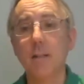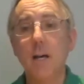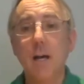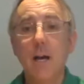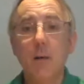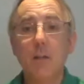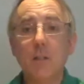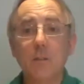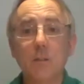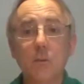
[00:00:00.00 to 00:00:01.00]
because
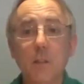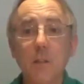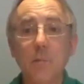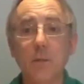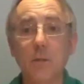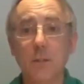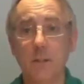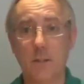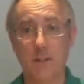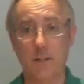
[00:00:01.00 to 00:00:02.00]
it's really important in
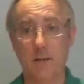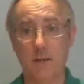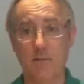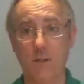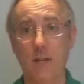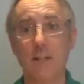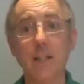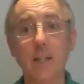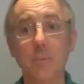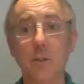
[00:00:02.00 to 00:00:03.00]
our lives and it
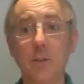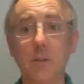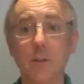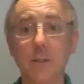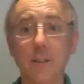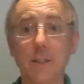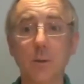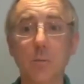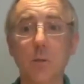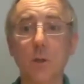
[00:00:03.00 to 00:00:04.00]
helps us understand the
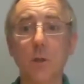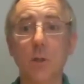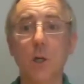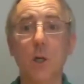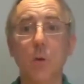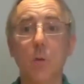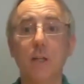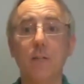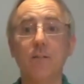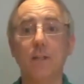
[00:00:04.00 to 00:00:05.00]
world we live
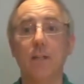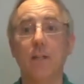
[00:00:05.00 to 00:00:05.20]
in.